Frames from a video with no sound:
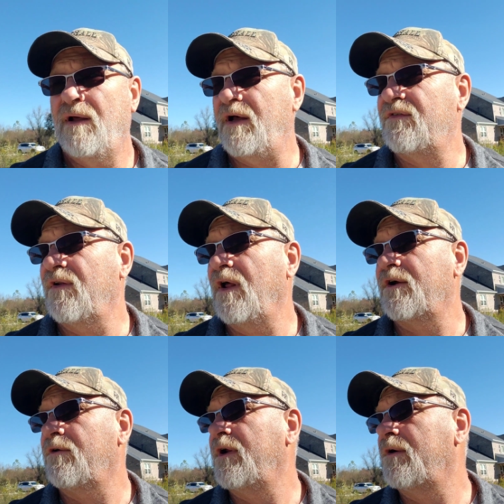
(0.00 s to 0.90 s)
Uh, it's a
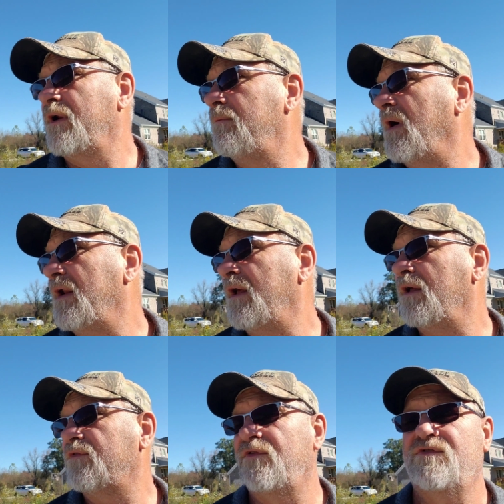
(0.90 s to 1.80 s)
lot greener than anybody
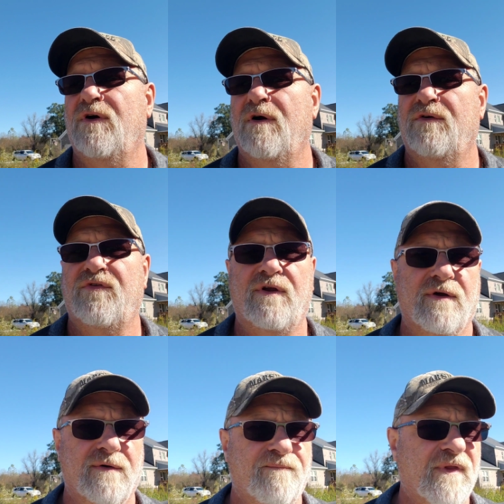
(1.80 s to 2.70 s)
else's yards
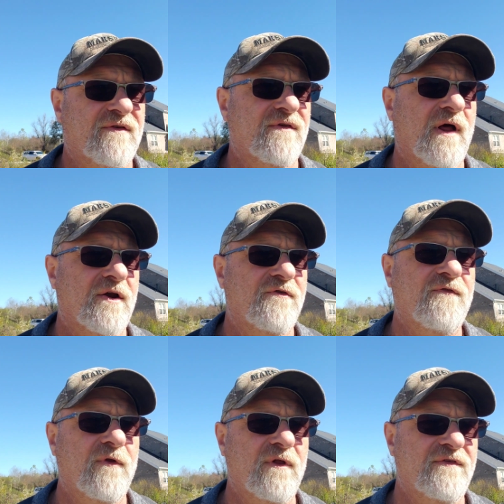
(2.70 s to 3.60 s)
here. It's not as
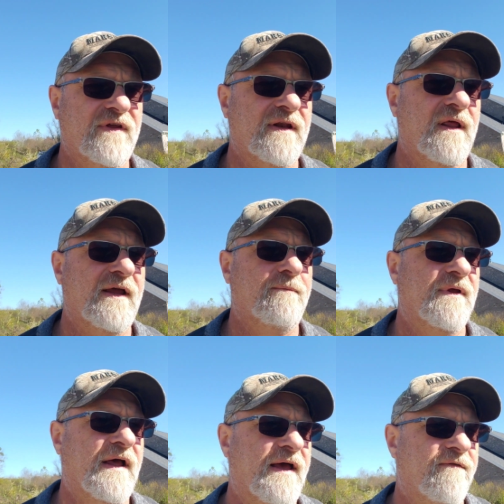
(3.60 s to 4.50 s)
full as I'd like,
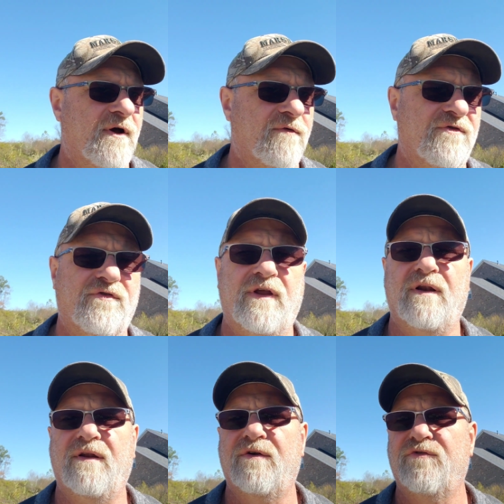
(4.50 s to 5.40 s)
but I have
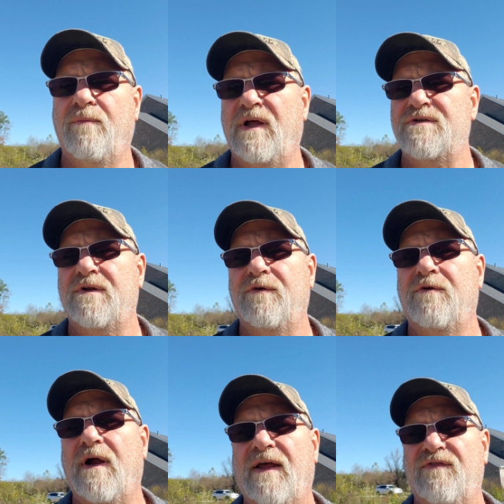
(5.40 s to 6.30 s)
overseeded it and there's a bunch of new
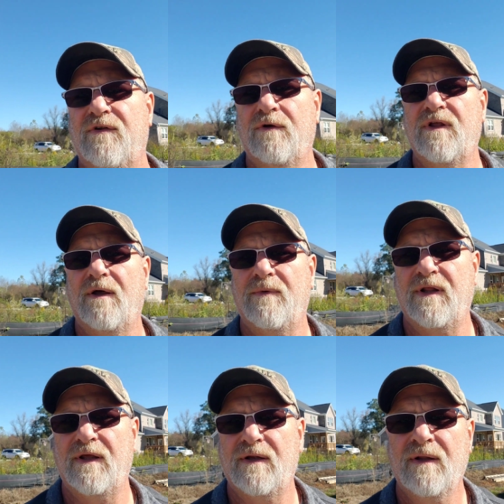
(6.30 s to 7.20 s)
grass still
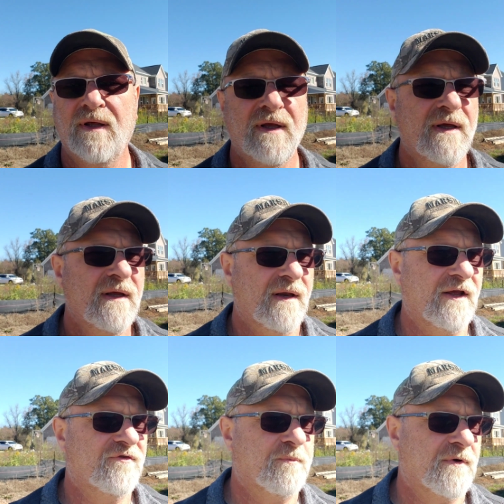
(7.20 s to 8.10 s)
coming in.
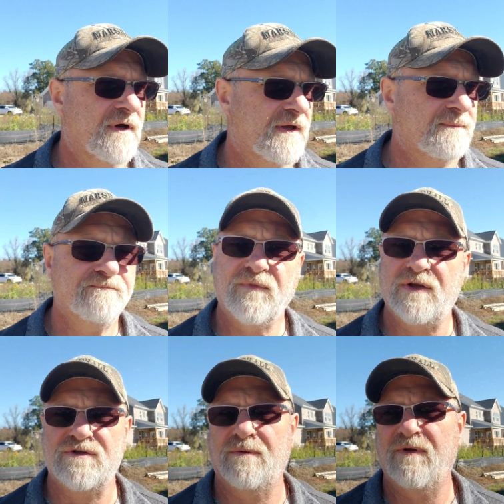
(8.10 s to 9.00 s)
Next spring,
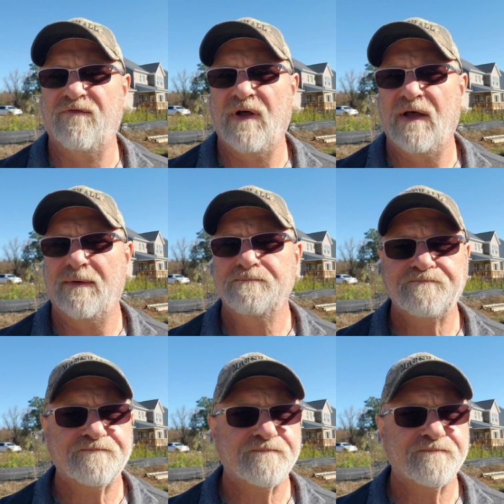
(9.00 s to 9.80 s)
it should be fine.